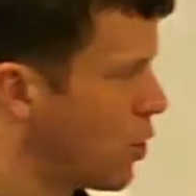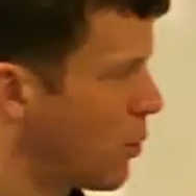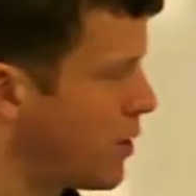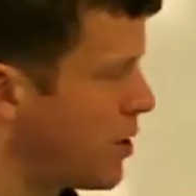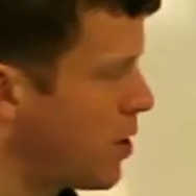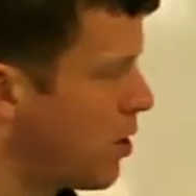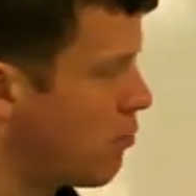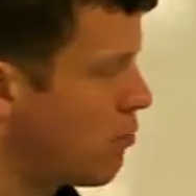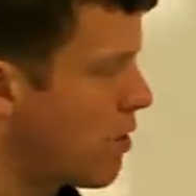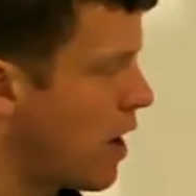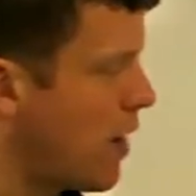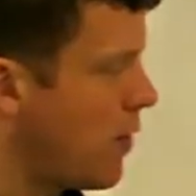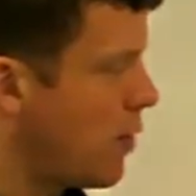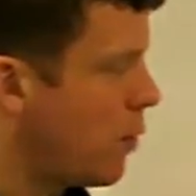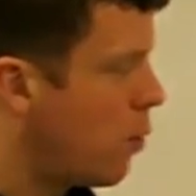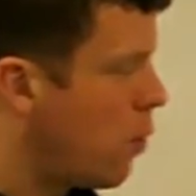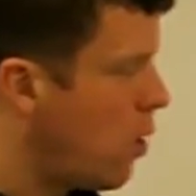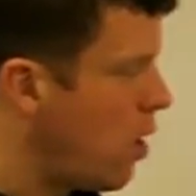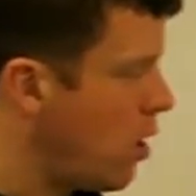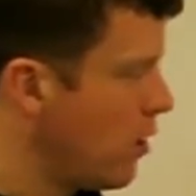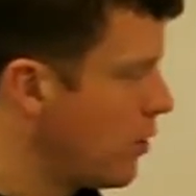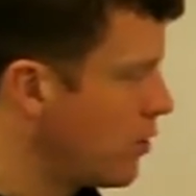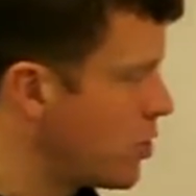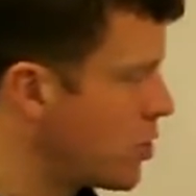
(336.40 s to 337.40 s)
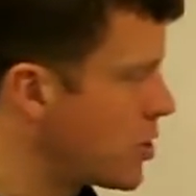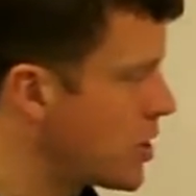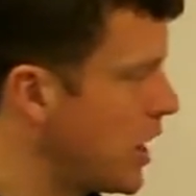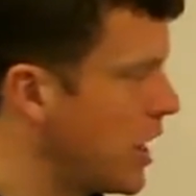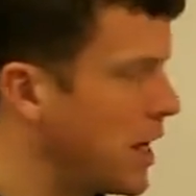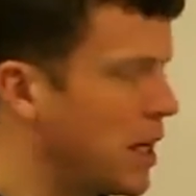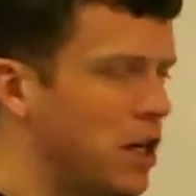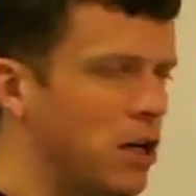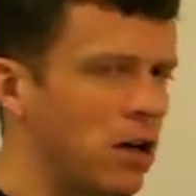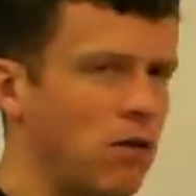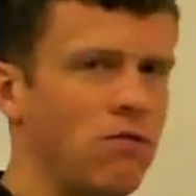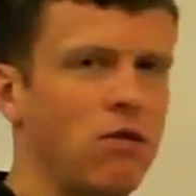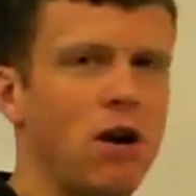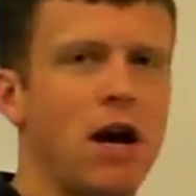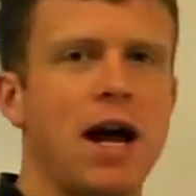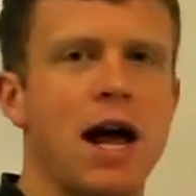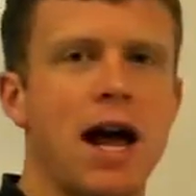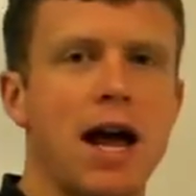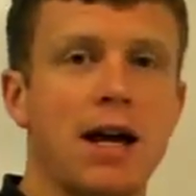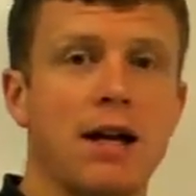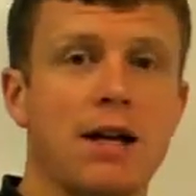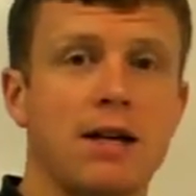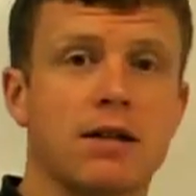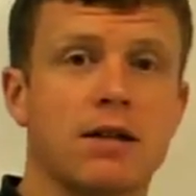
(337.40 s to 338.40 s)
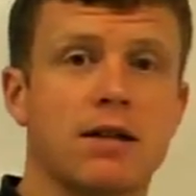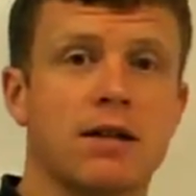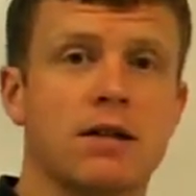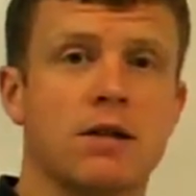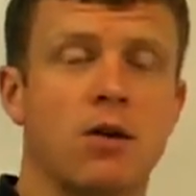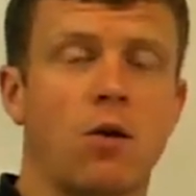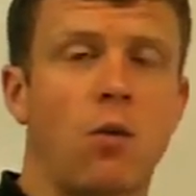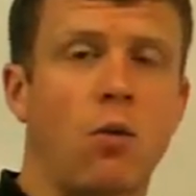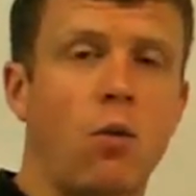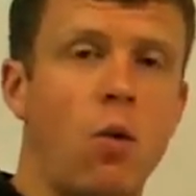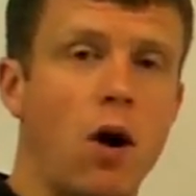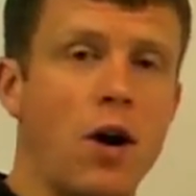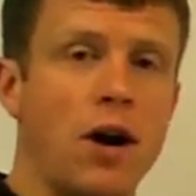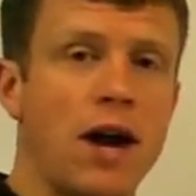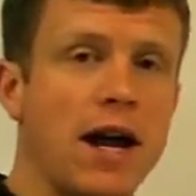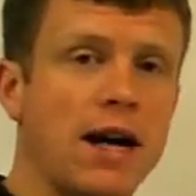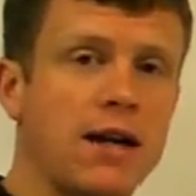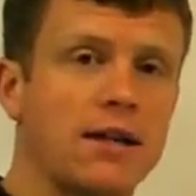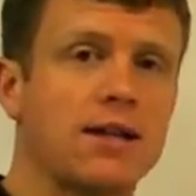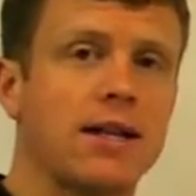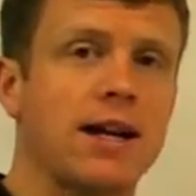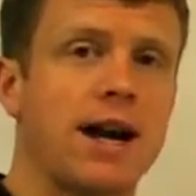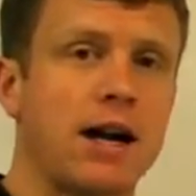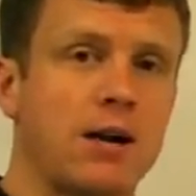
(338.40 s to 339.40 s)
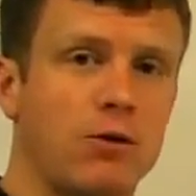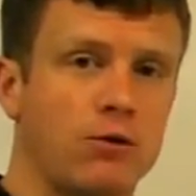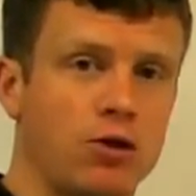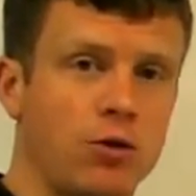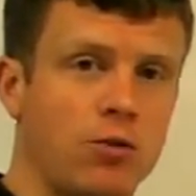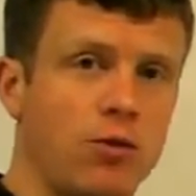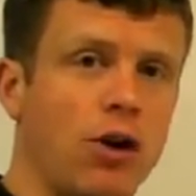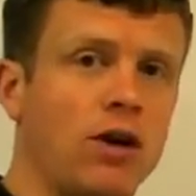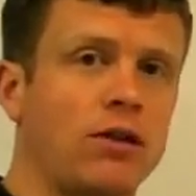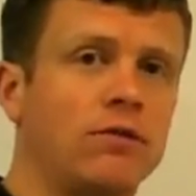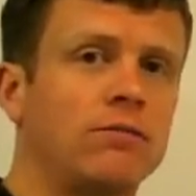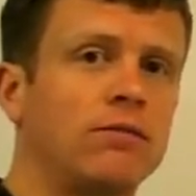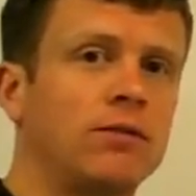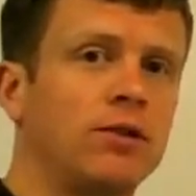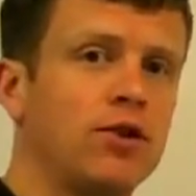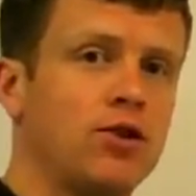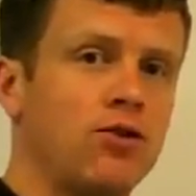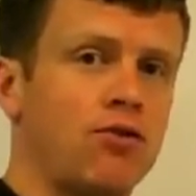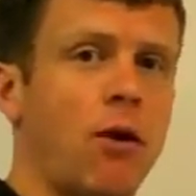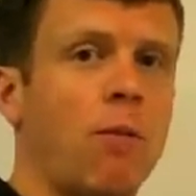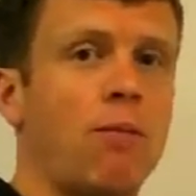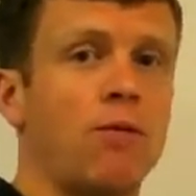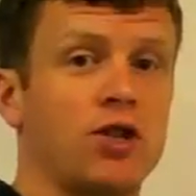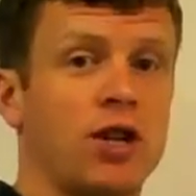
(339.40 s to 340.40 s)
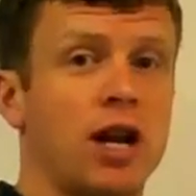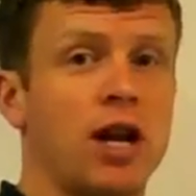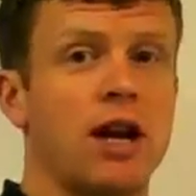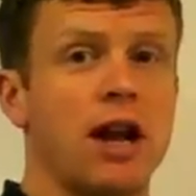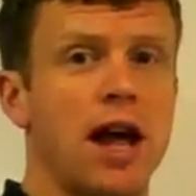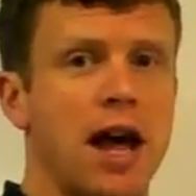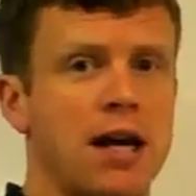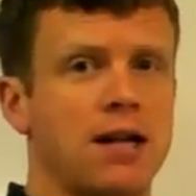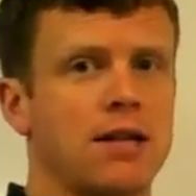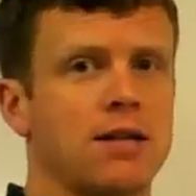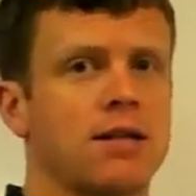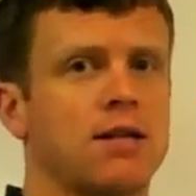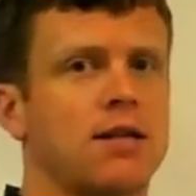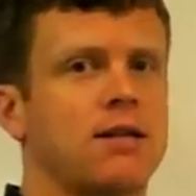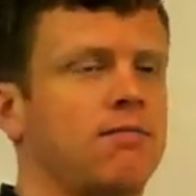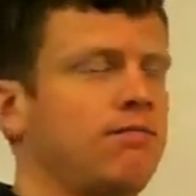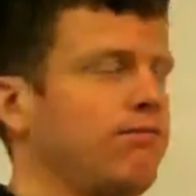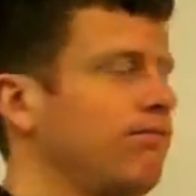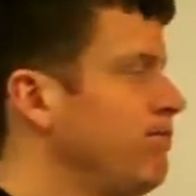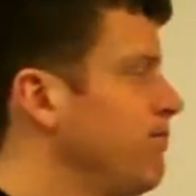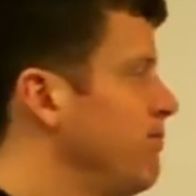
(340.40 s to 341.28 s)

we don't write the 1, just like you don't write x, 1x in algebra to represent x.